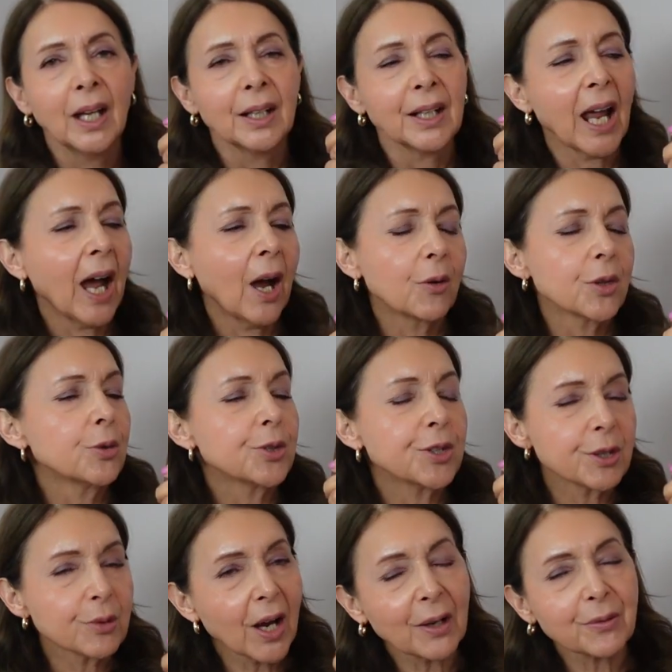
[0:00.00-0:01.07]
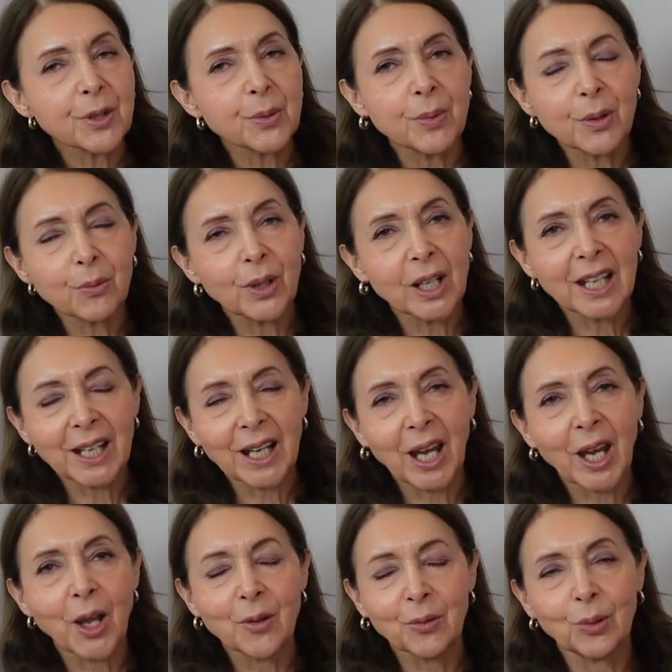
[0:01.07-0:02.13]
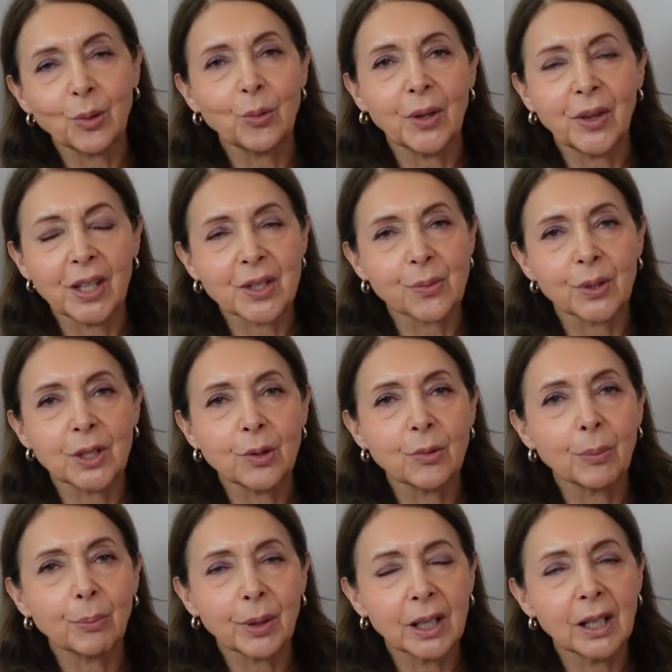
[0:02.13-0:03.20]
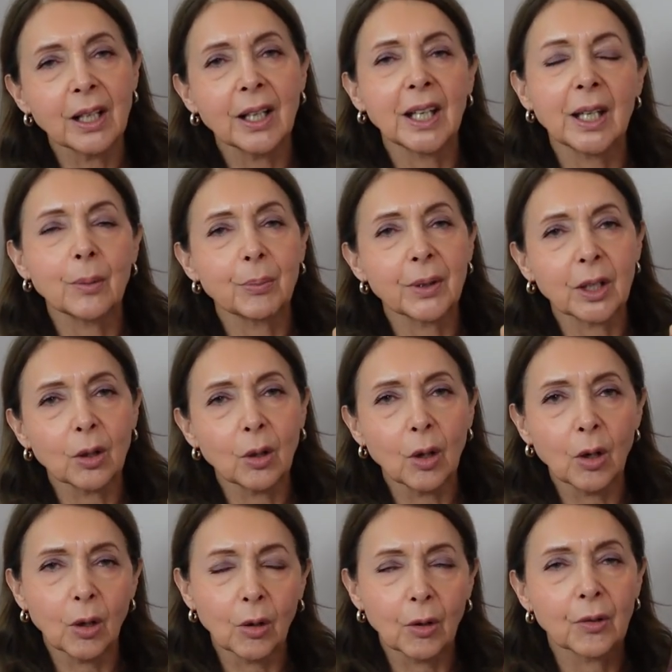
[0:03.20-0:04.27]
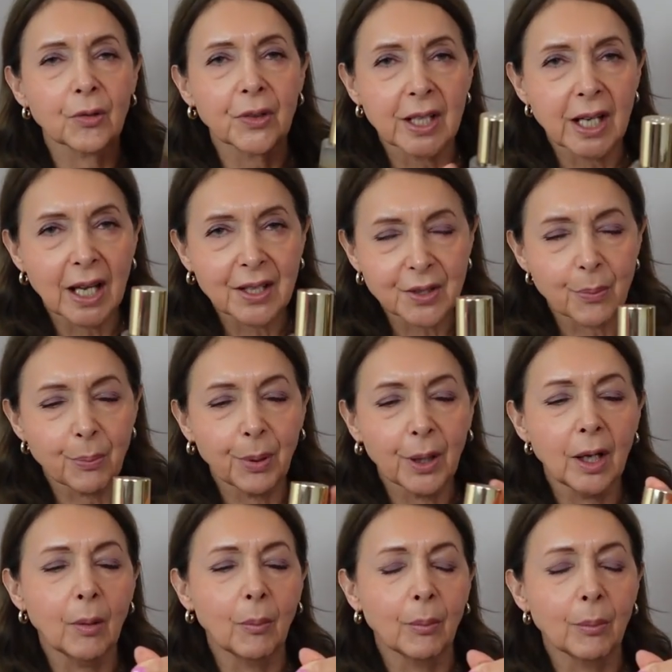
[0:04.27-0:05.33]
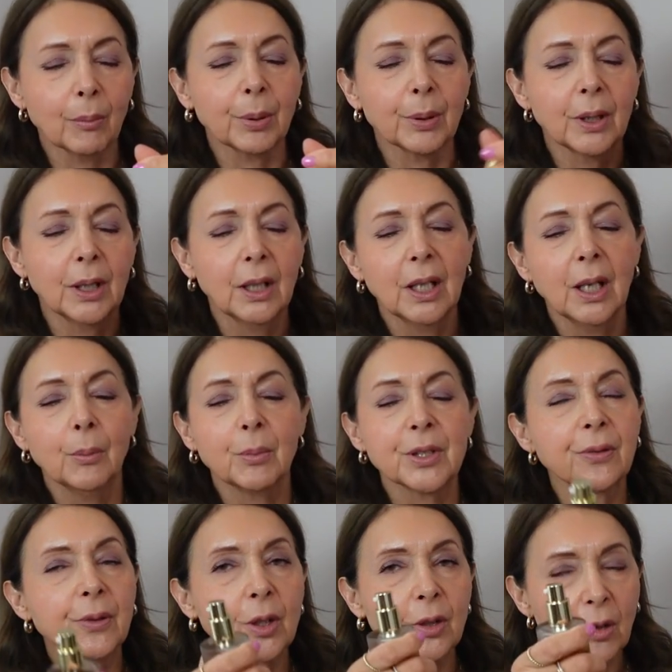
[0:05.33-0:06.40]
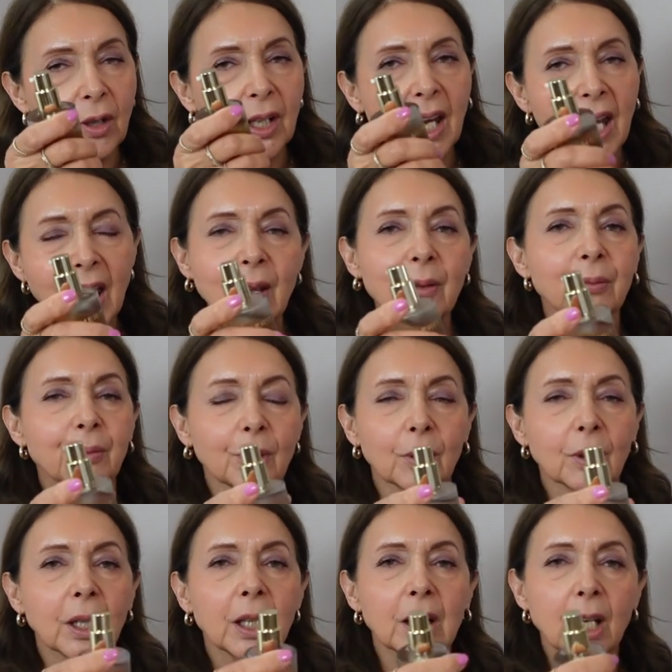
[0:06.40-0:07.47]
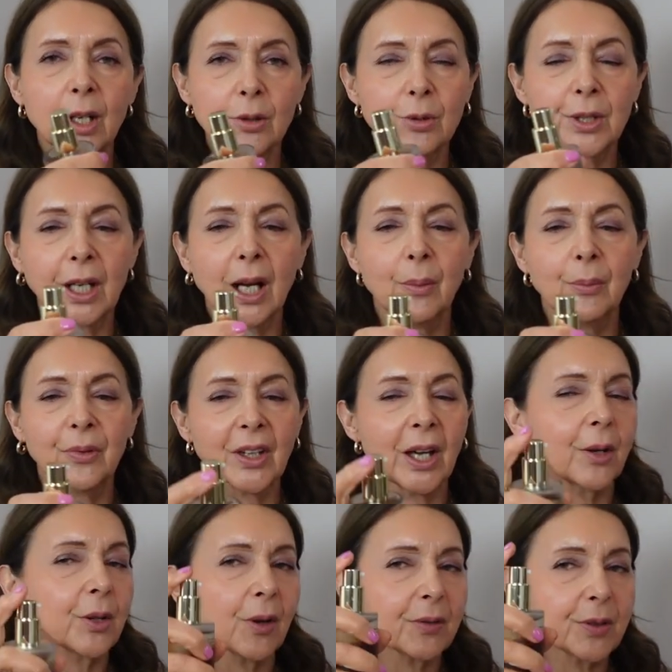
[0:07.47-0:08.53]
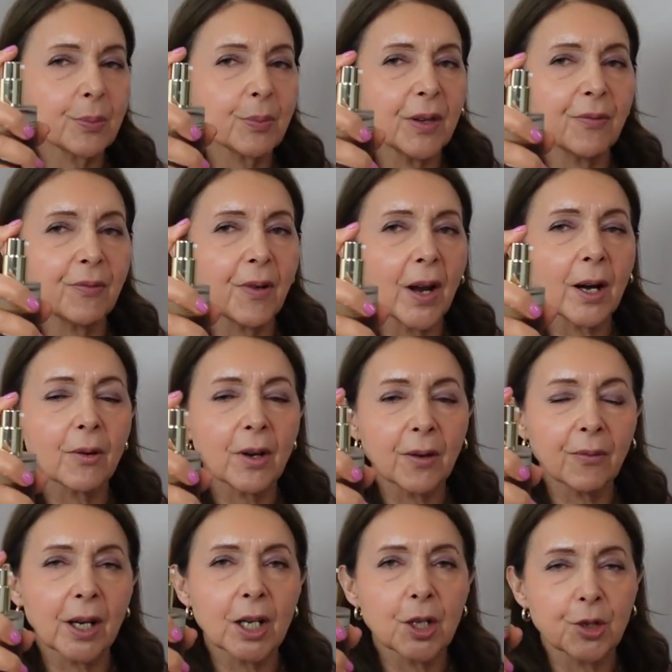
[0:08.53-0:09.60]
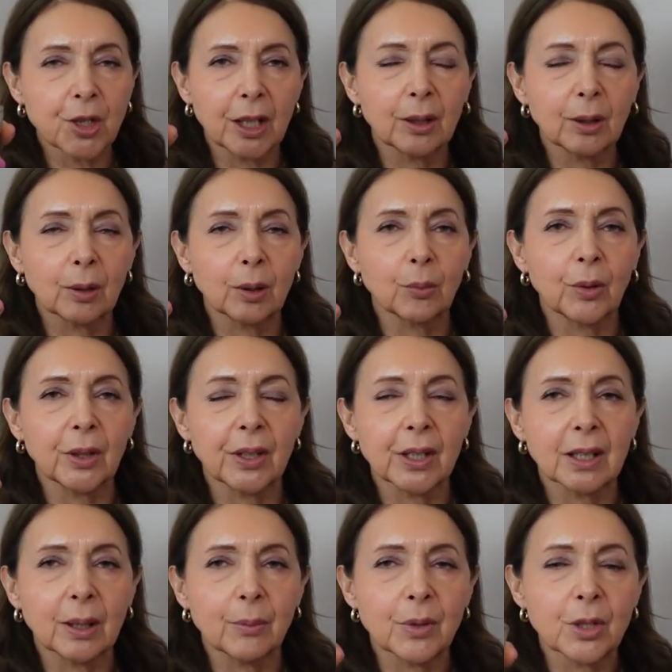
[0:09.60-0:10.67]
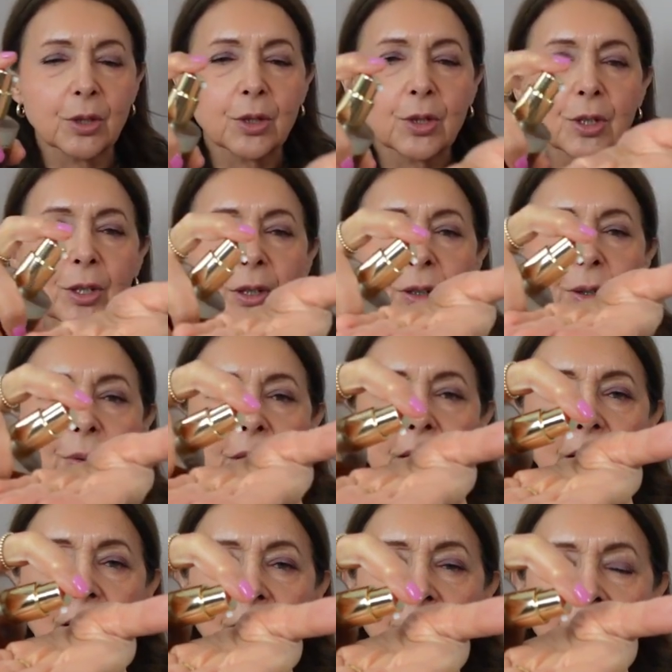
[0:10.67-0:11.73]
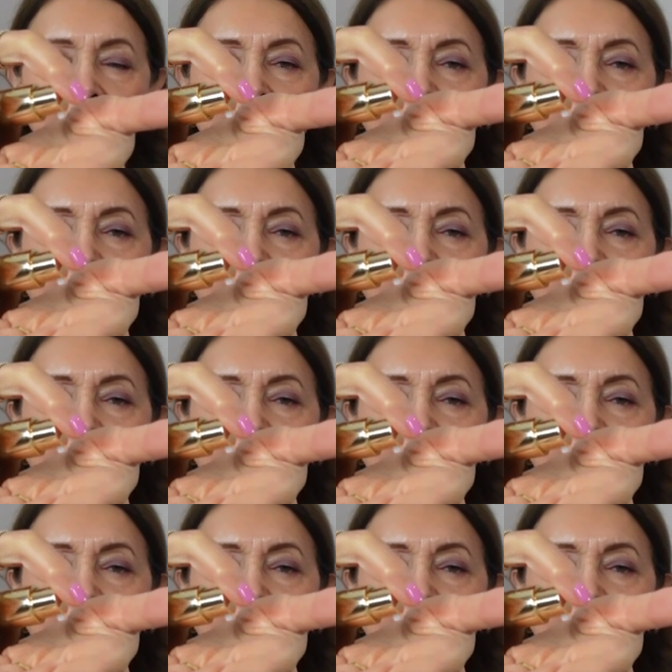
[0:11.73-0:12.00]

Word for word: Now you do have to be really careful with this when you apply it because it has a pump but if you're not careful, a load comes out. You have to be very, very gentle with it. And let me just show you again.